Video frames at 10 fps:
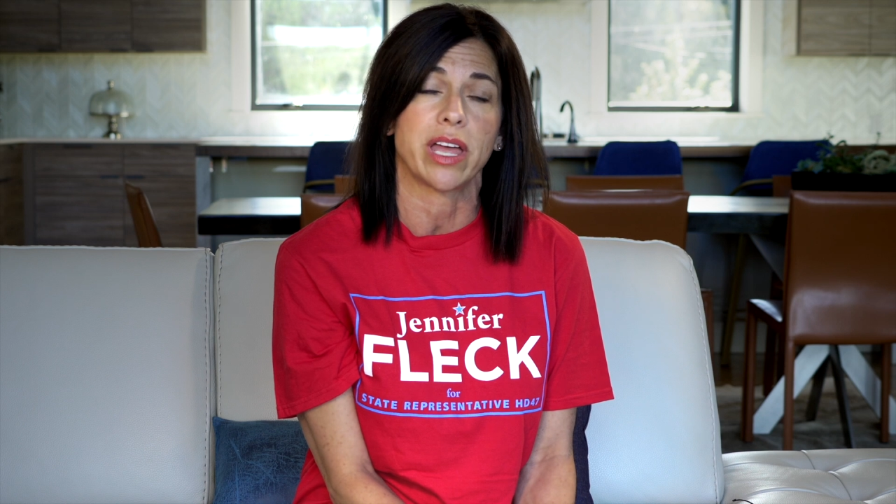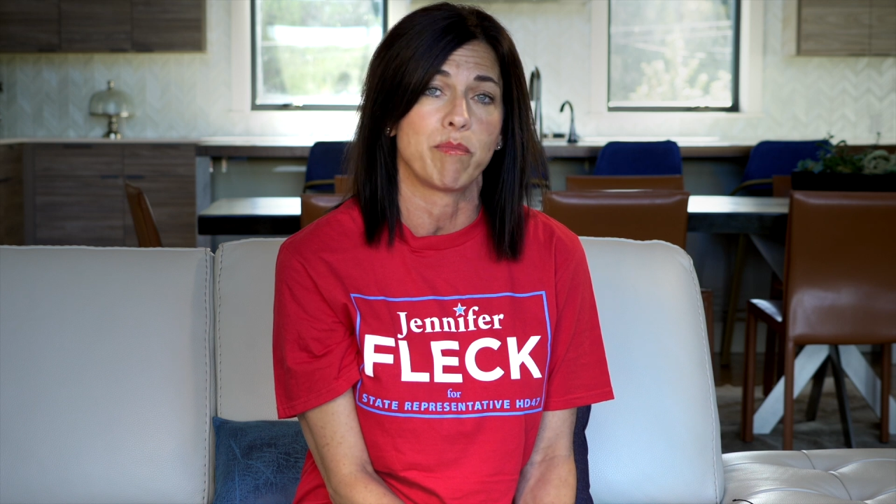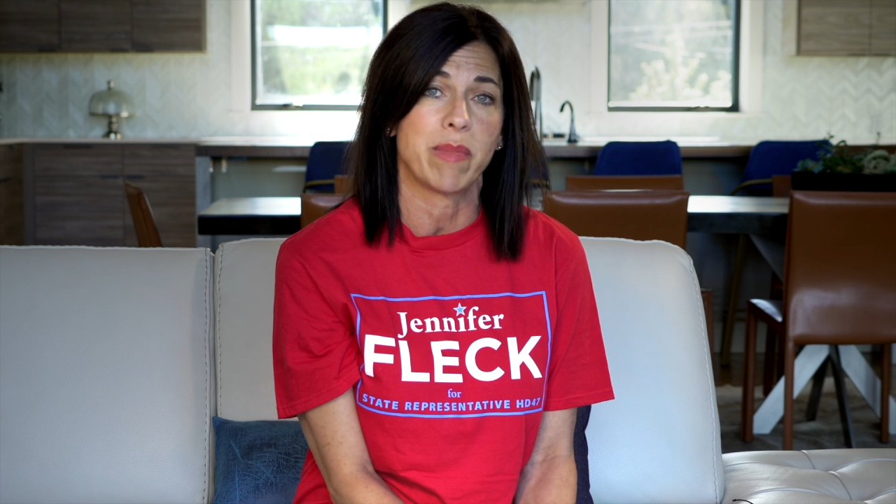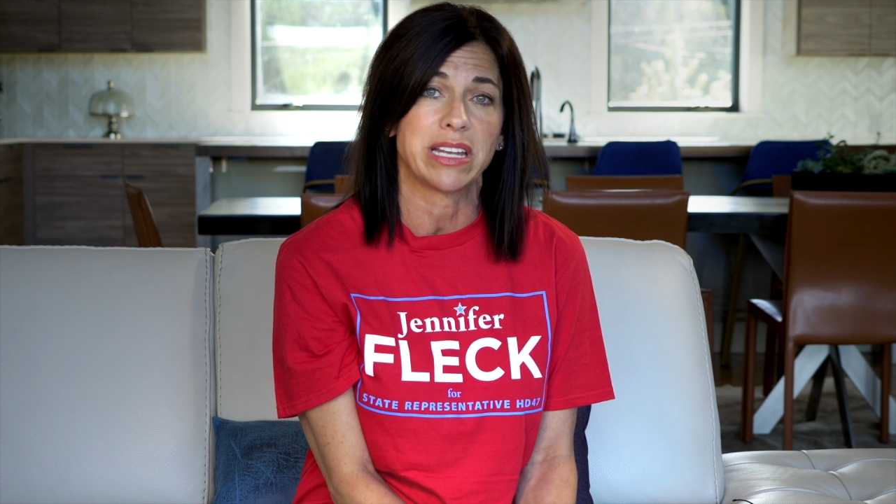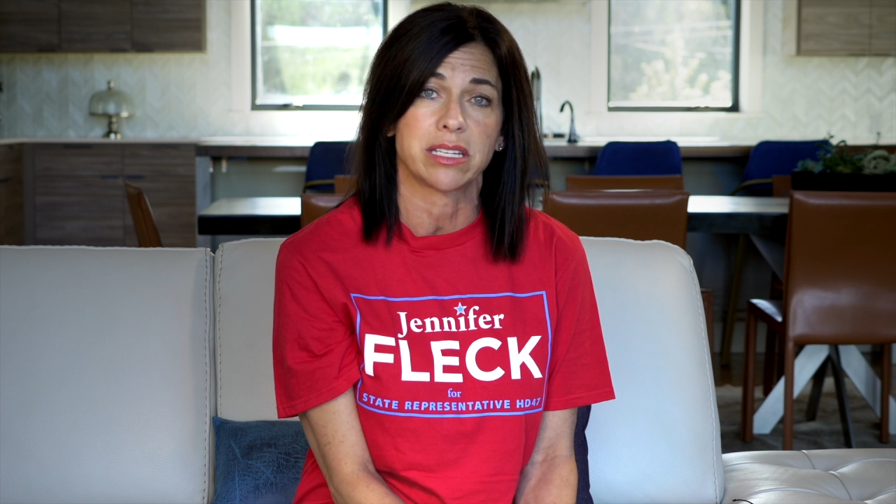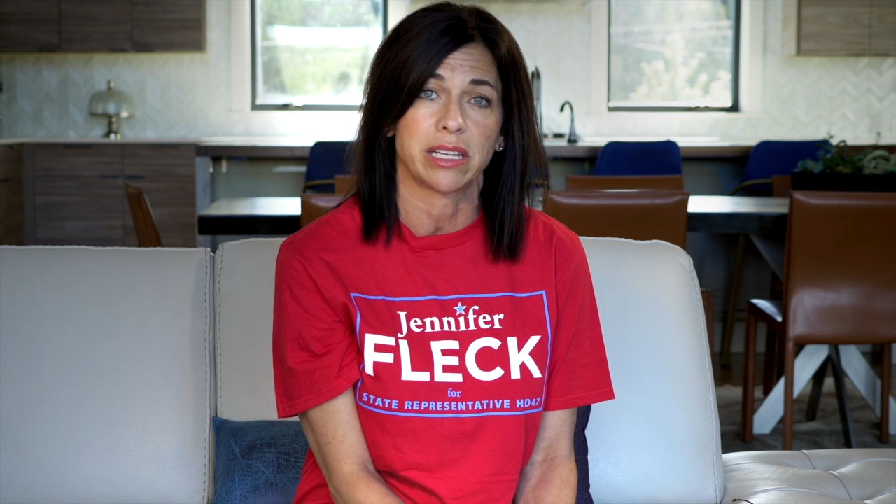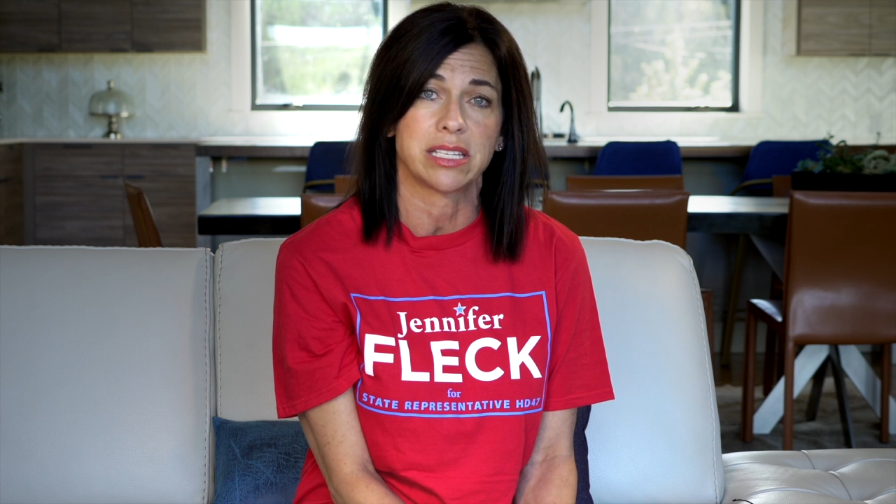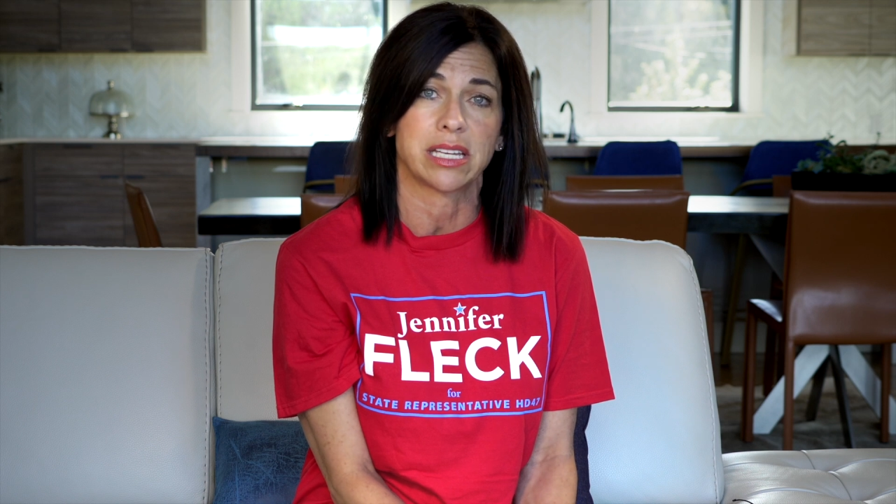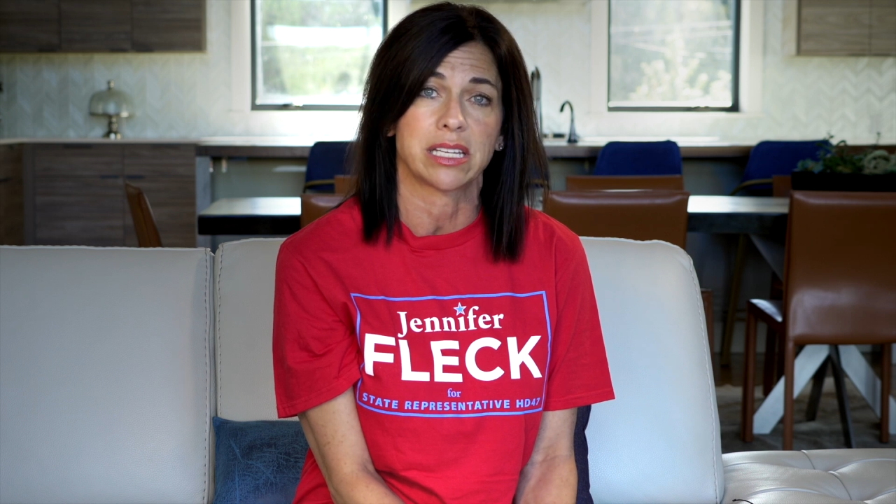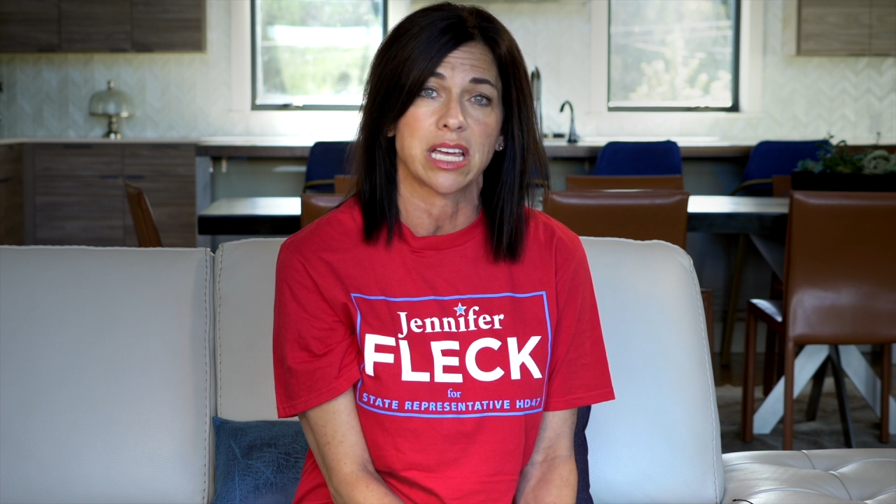and mentally
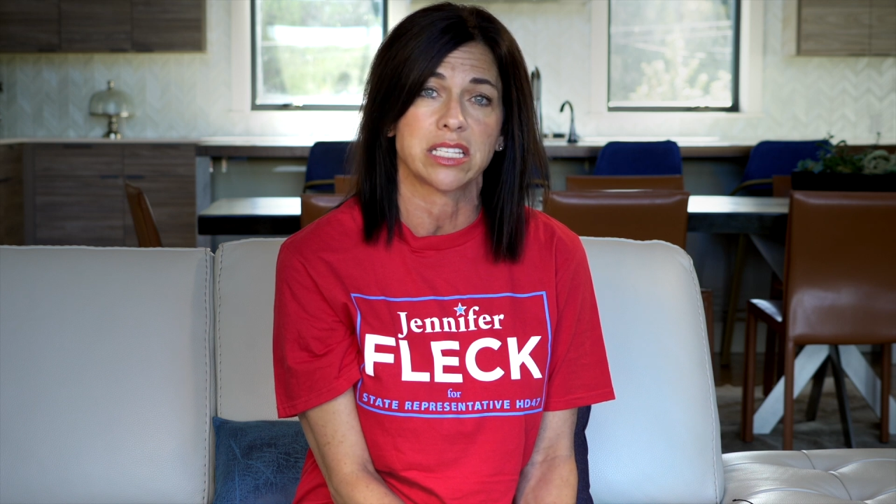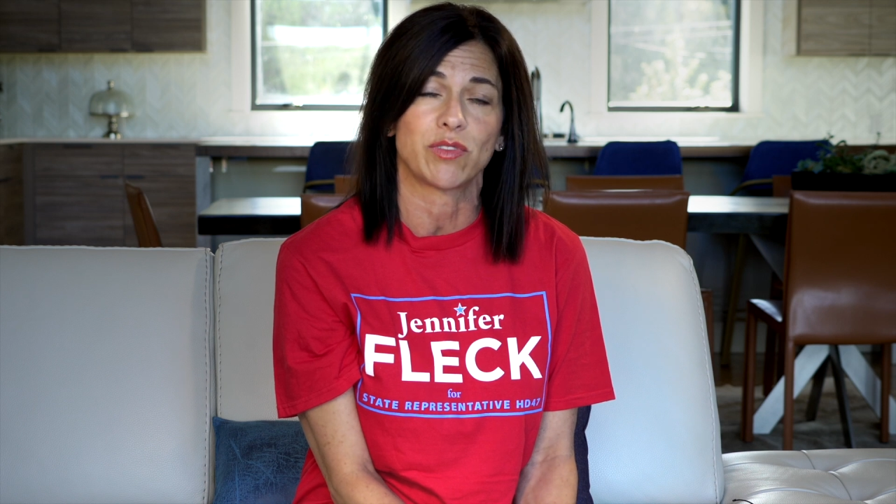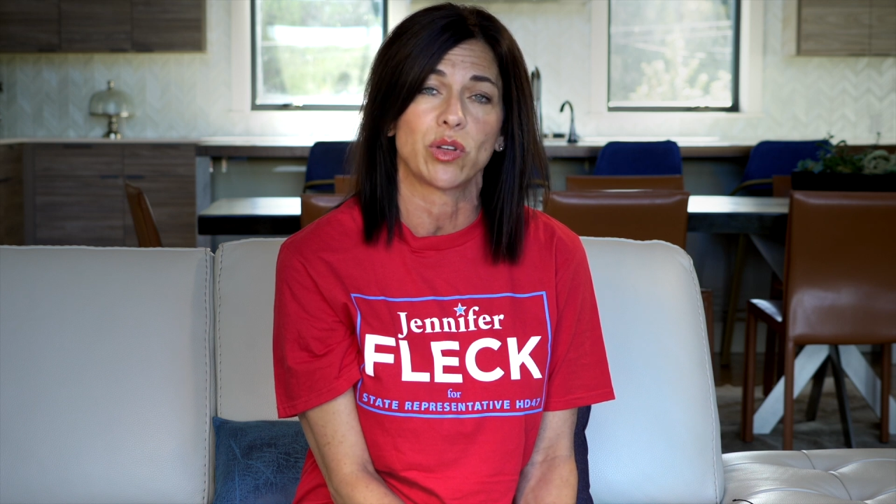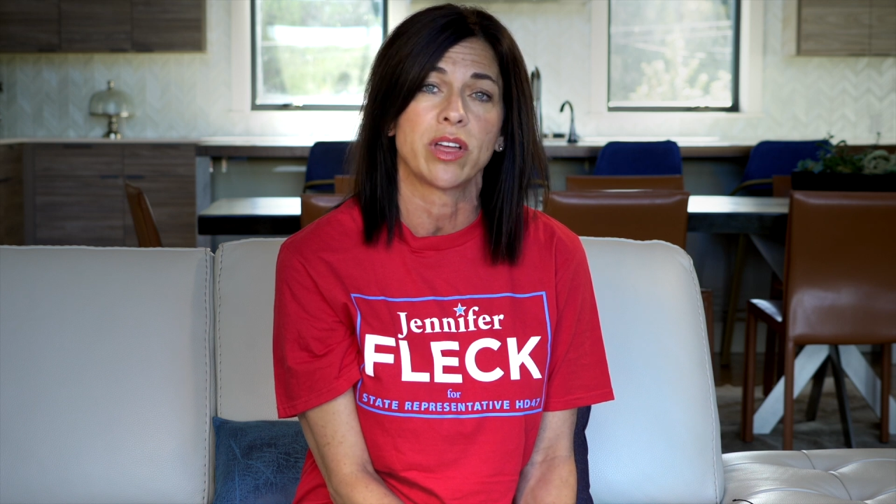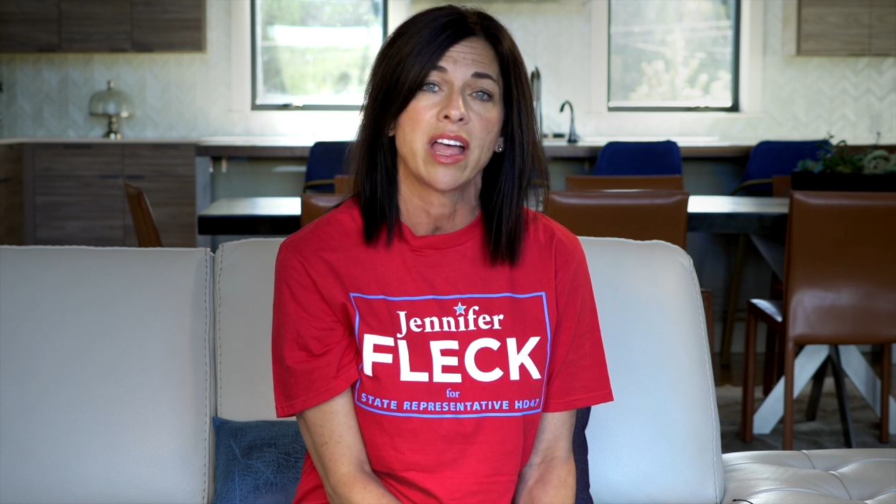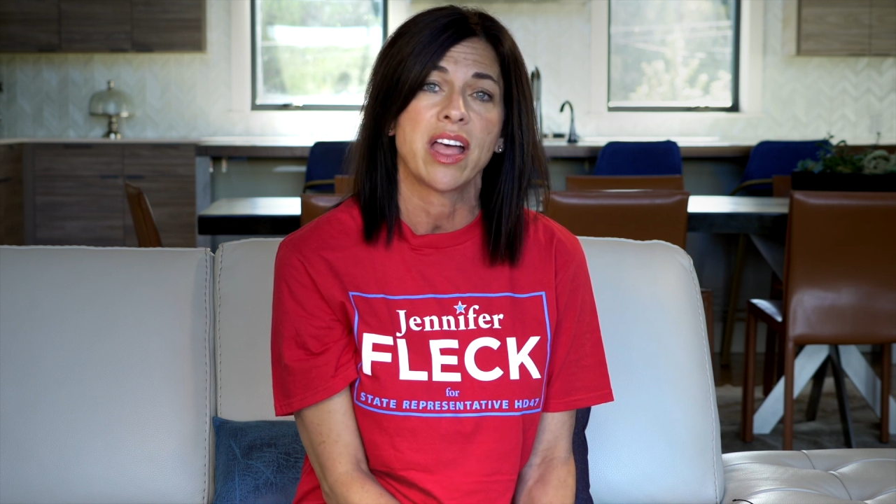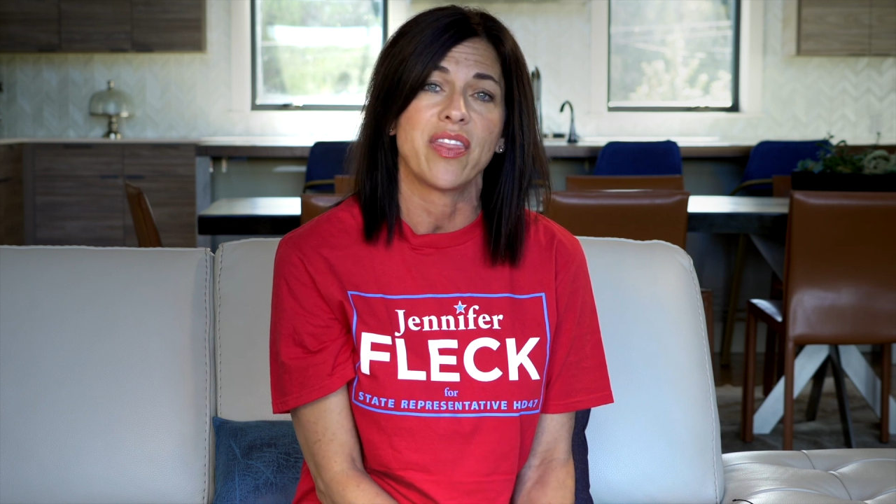successful.